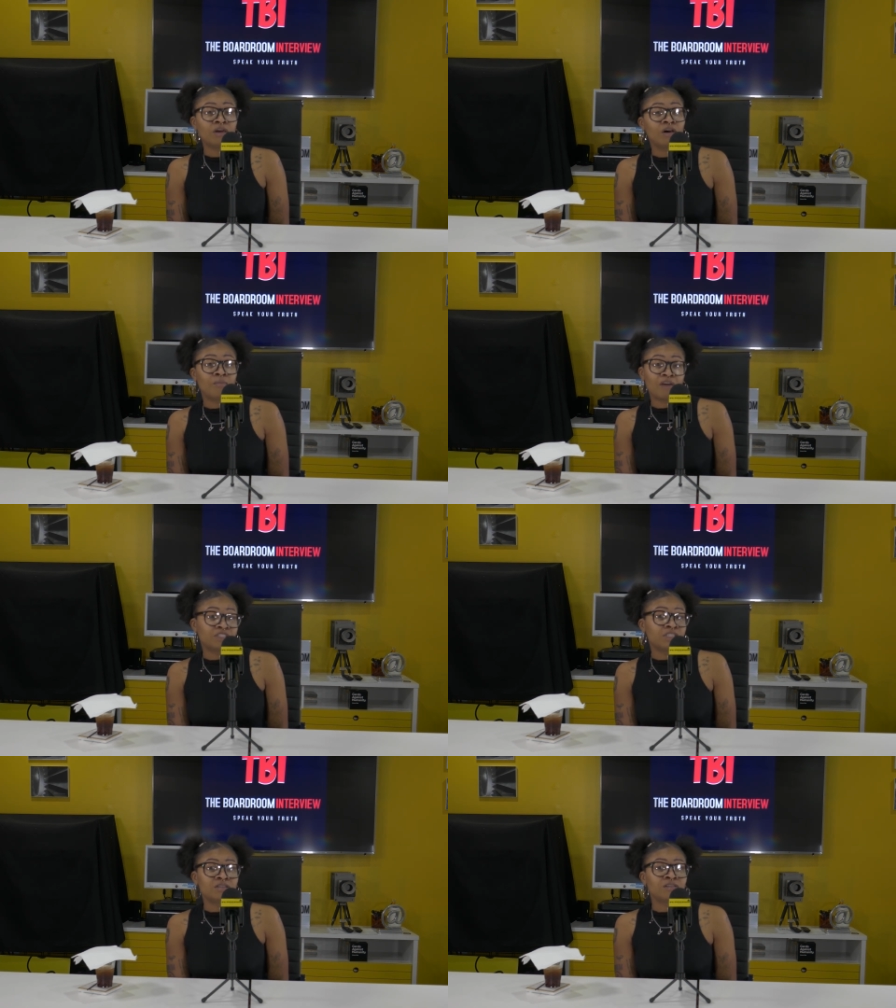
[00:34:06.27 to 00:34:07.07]
Um, I've
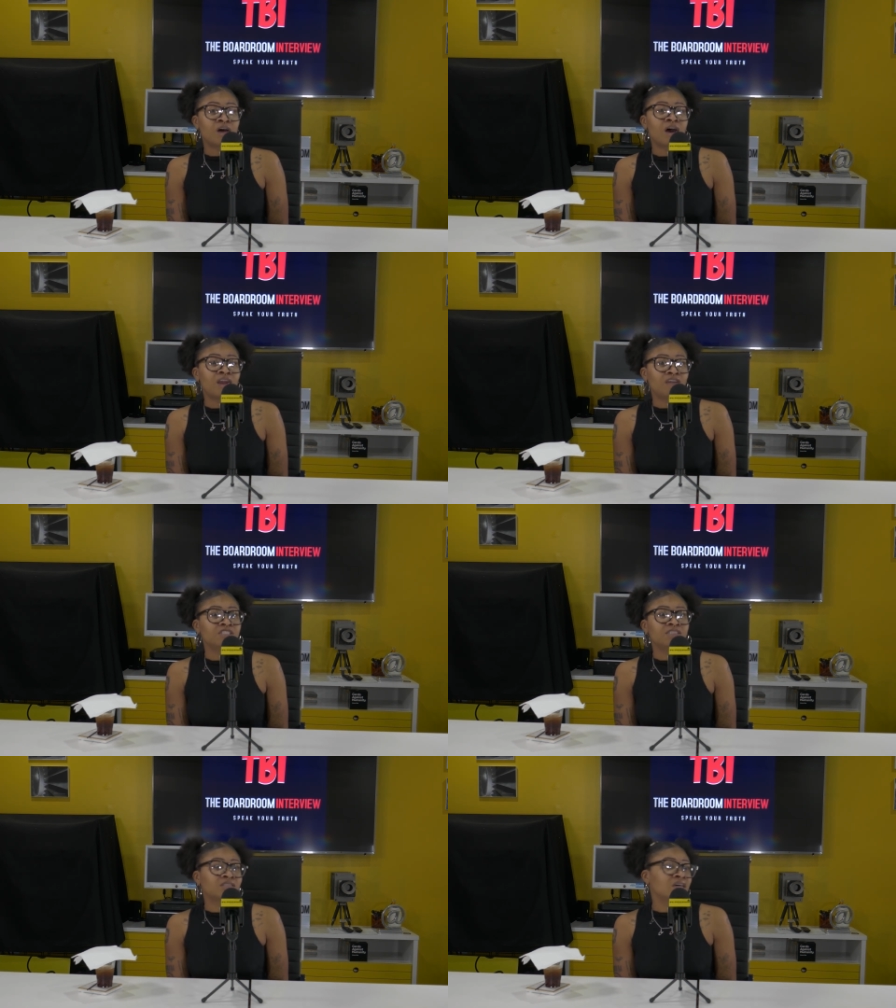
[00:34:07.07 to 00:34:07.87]
seen it a lot. I've
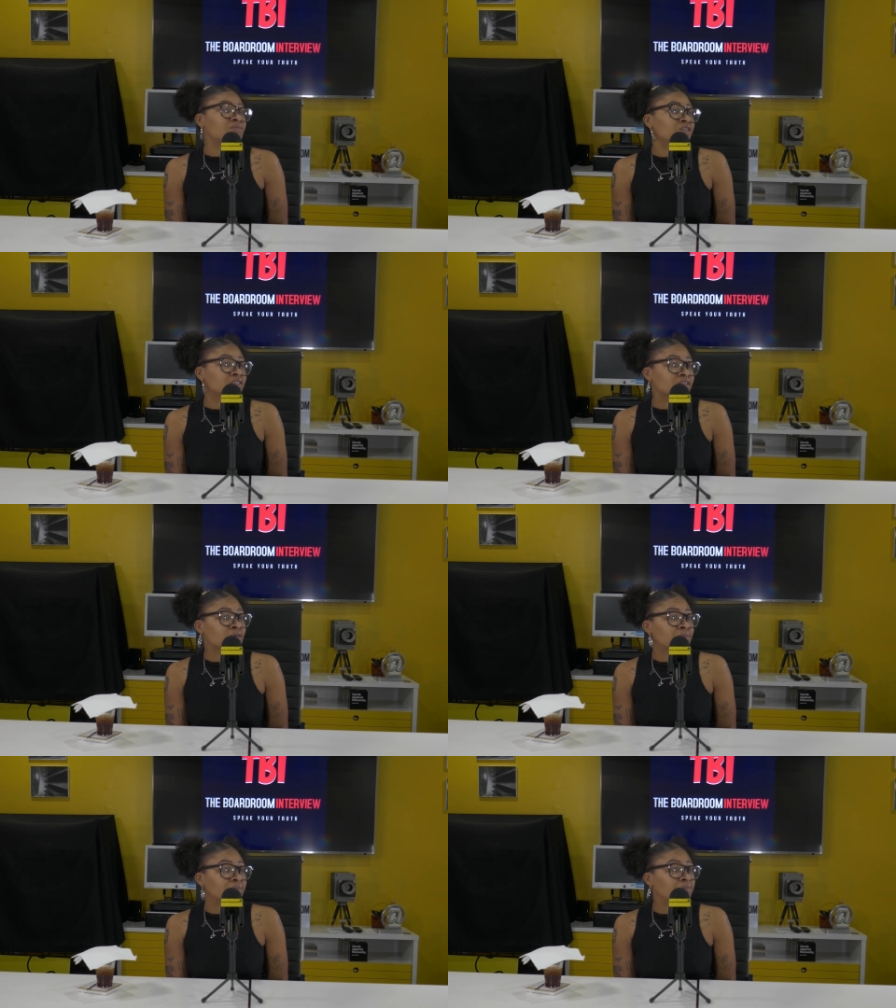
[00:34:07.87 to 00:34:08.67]
seen celebrities
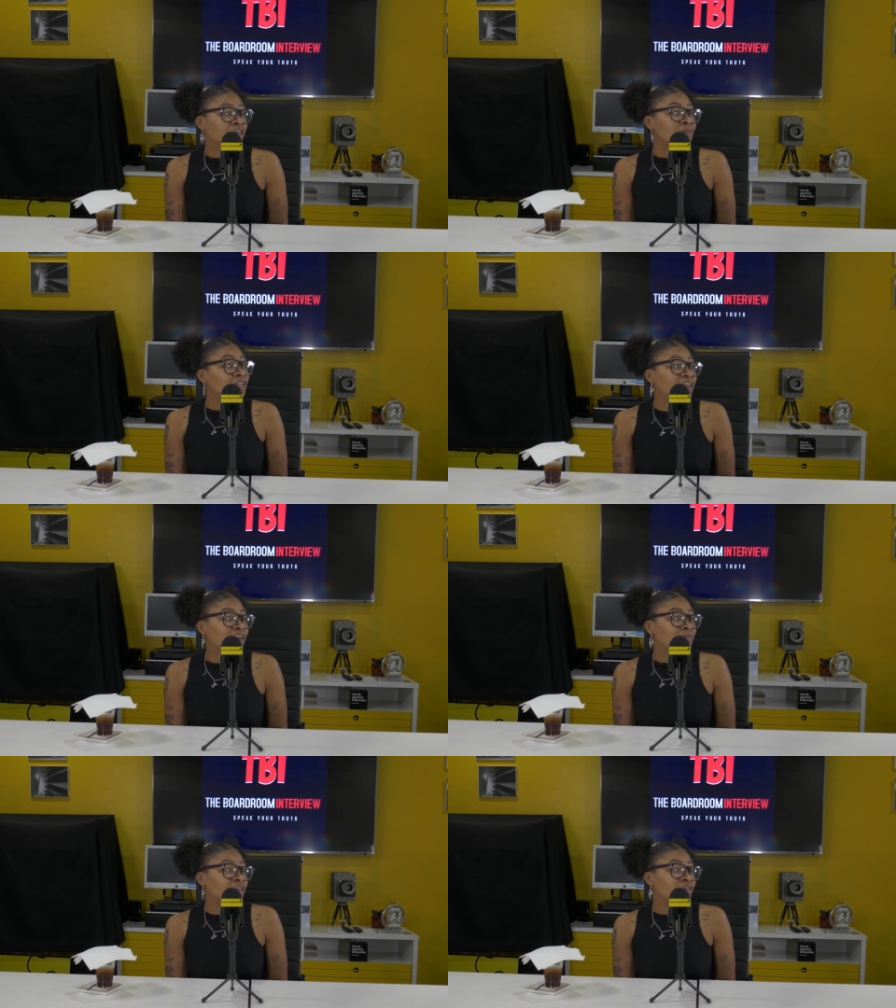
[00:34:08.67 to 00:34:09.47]
come empty
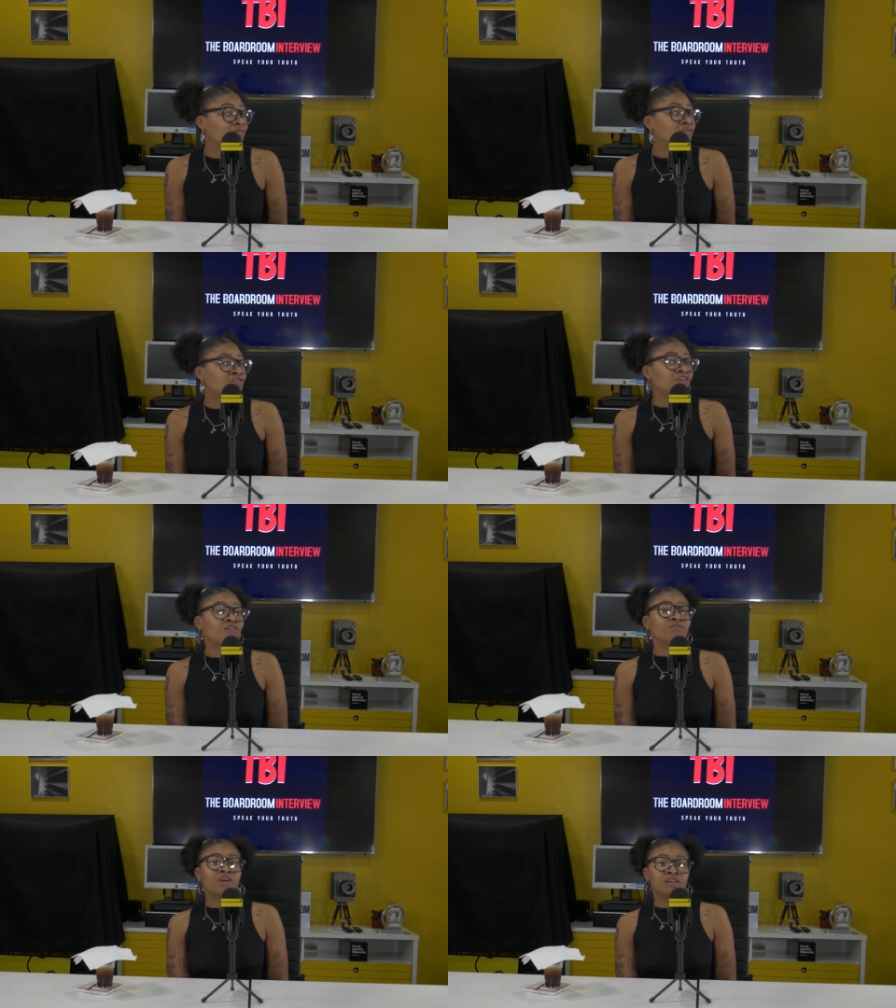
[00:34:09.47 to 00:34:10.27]
handed, you
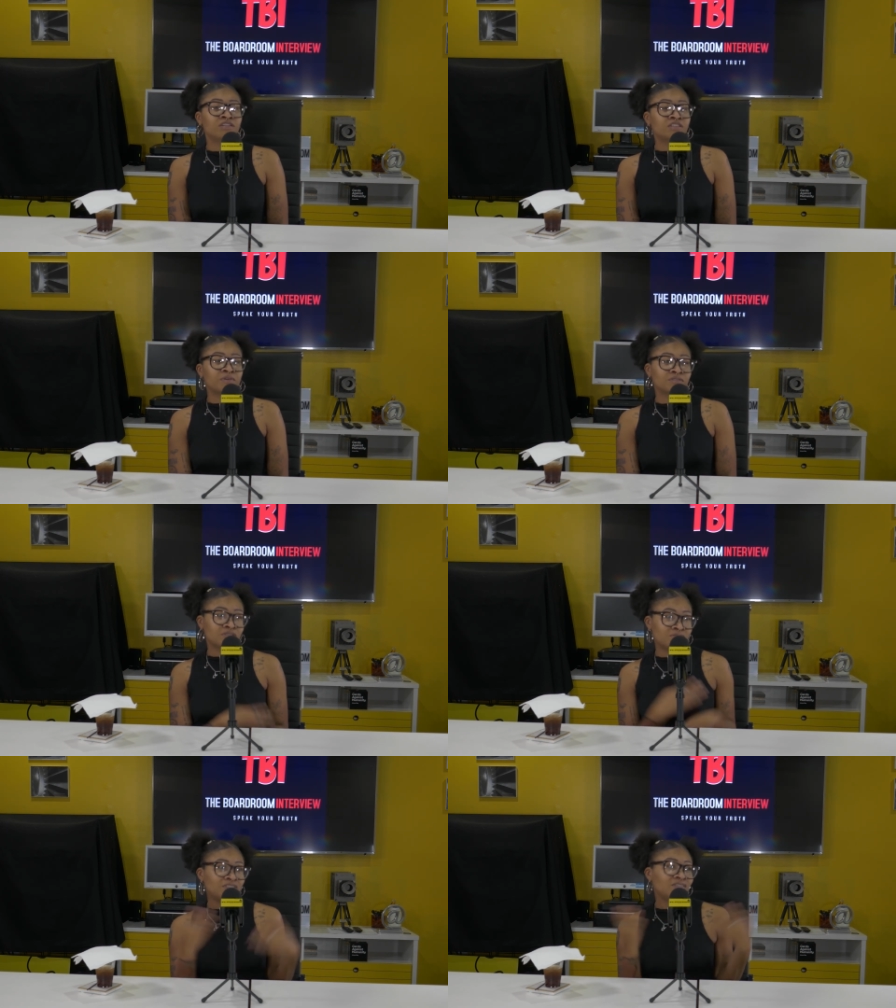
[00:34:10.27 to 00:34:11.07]
know, and they're supposed
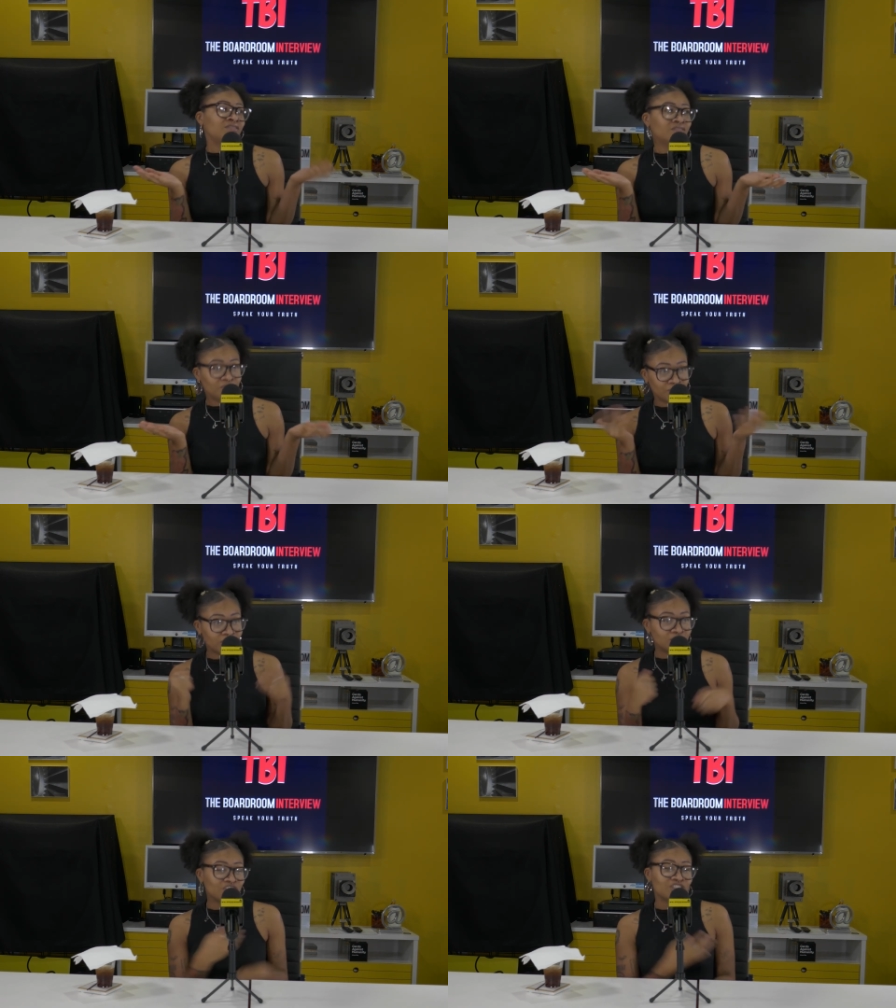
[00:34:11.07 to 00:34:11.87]
to be
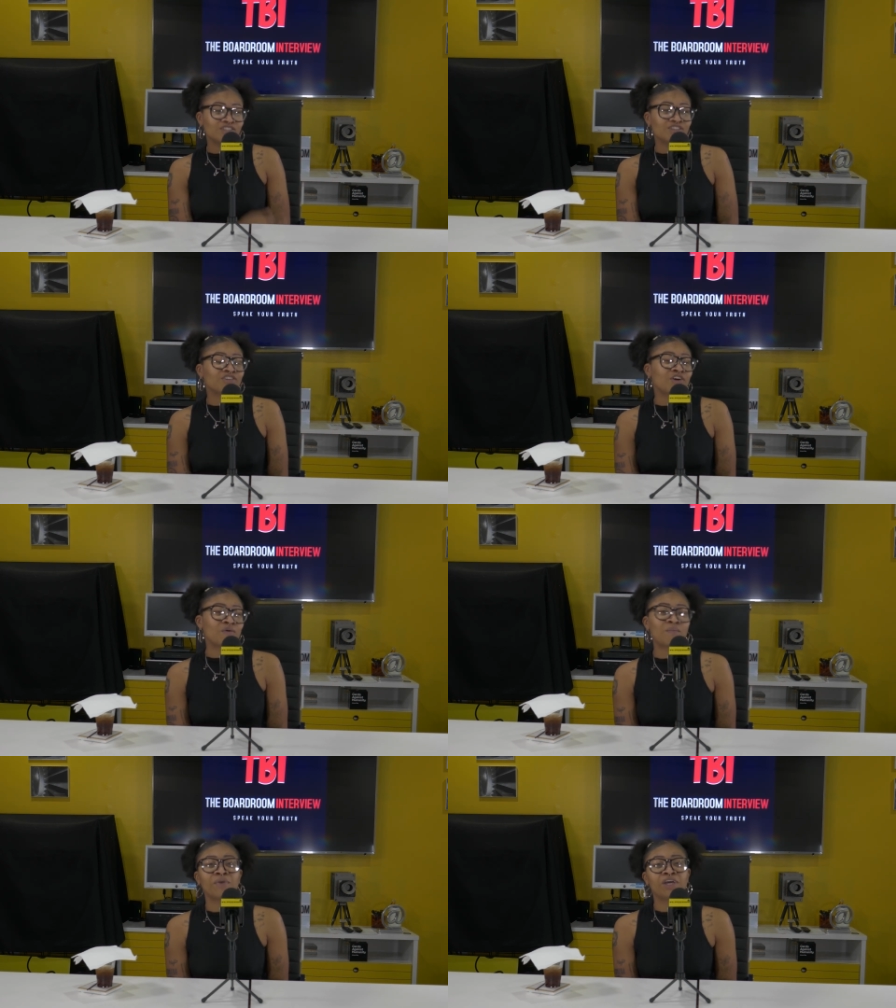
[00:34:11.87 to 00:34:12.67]
rich, you
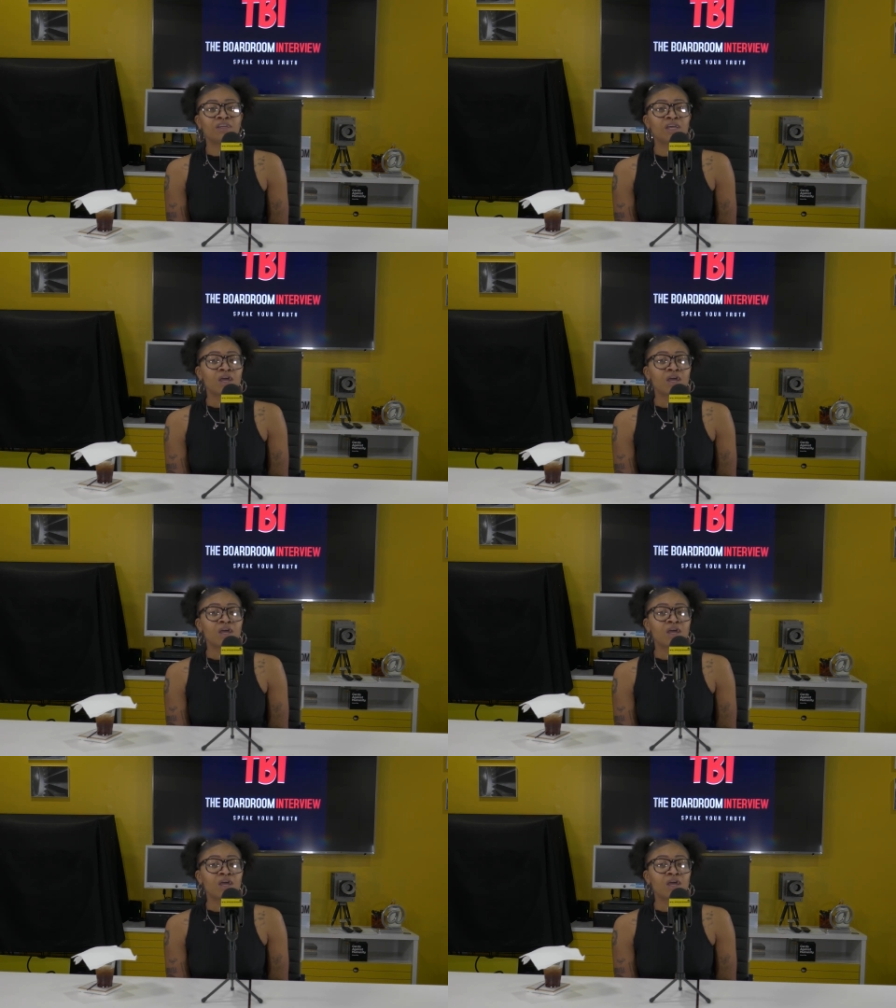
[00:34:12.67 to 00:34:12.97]
know, but